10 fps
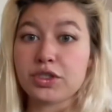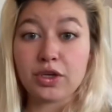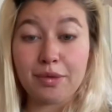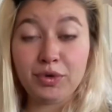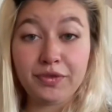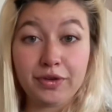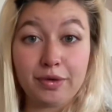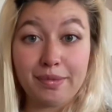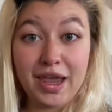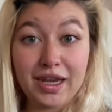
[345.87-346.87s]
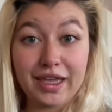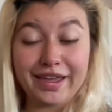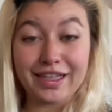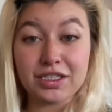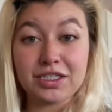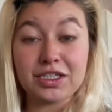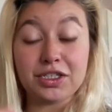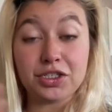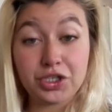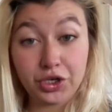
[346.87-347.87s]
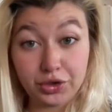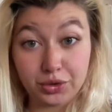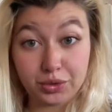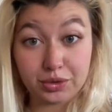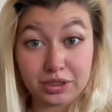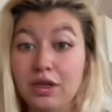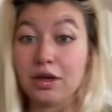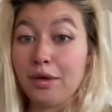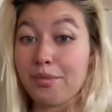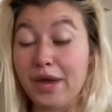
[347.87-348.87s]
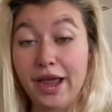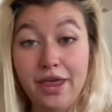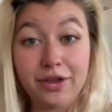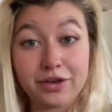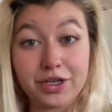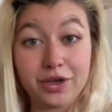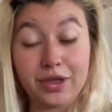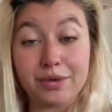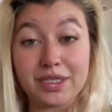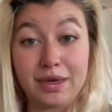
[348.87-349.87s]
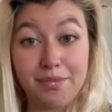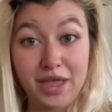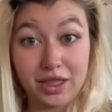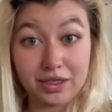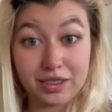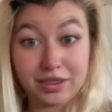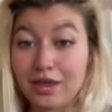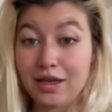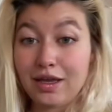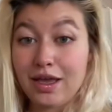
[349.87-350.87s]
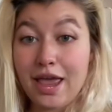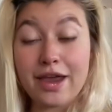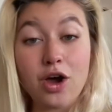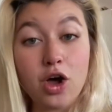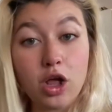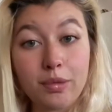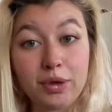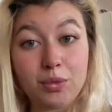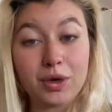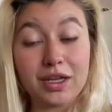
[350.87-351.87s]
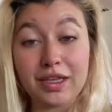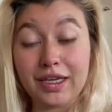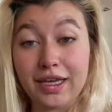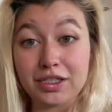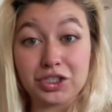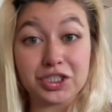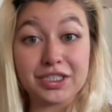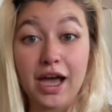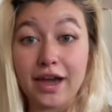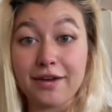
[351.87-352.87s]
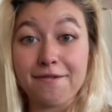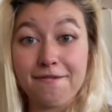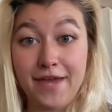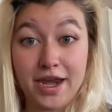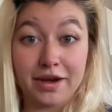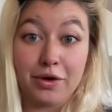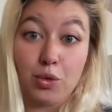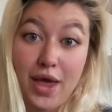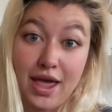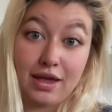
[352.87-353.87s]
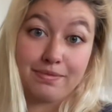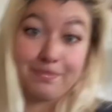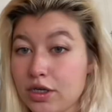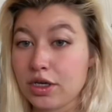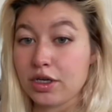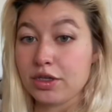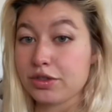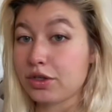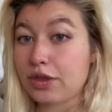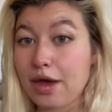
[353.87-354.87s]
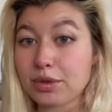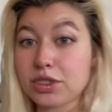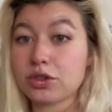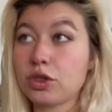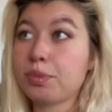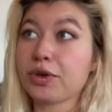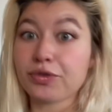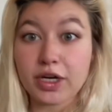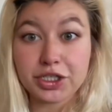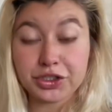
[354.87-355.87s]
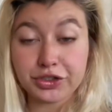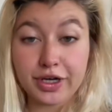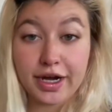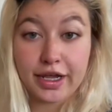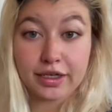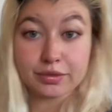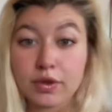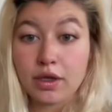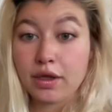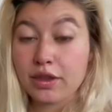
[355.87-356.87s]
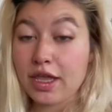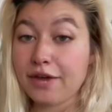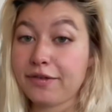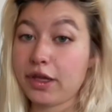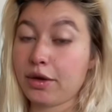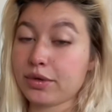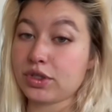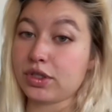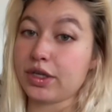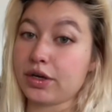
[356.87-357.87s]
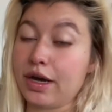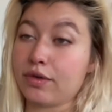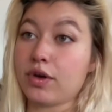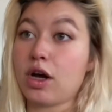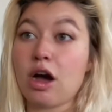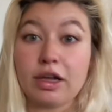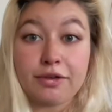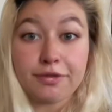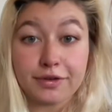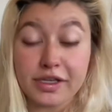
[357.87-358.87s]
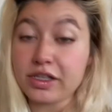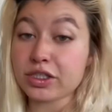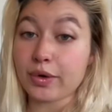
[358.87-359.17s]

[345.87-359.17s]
I moved the remaining kits to 2, my other doe that was in milk, and all but one of the kits just kind of faded away. So that was super frustrating. Thankfully, it was a litter out of Hawk and Freak, so I